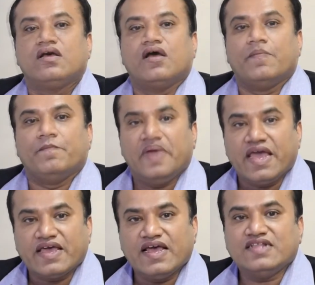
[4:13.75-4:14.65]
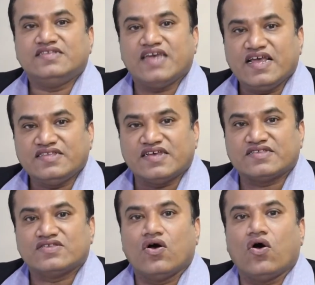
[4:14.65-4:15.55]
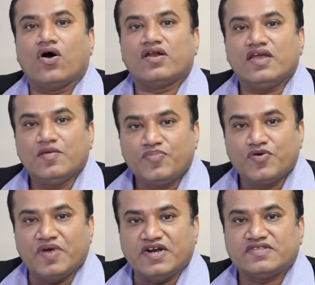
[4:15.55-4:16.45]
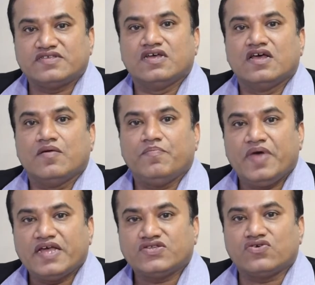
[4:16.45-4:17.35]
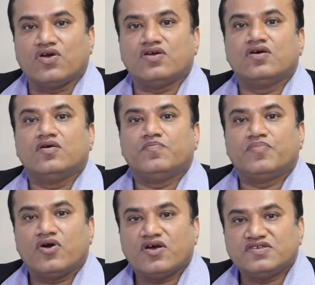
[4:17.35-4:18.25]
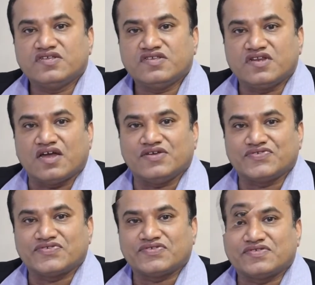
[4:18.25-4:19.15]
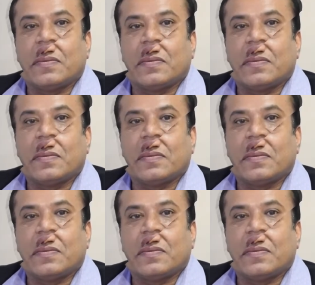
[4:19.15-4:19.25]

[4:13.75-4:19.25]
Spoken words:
Making changes or improvements based on production scenarios.